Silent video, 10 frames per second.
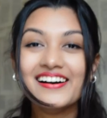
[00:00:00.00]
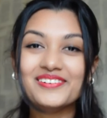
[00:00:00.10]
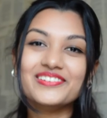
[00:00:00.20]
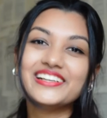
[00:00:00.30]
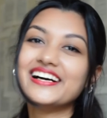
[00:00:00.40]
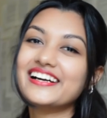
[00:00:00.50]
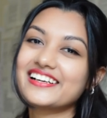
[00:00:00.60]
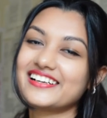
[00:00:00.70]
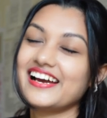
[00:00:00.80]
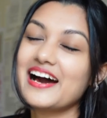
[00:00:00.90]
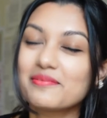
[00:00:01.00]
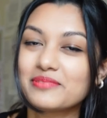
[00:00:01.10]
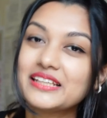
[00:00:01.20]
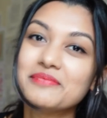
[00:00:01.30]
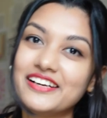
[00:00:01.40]
We are
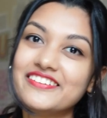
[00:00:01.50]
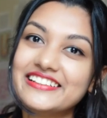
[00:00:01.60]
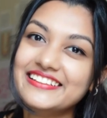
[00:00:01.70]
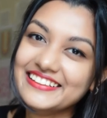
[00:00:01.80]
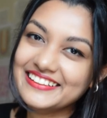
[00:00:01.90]
happily married.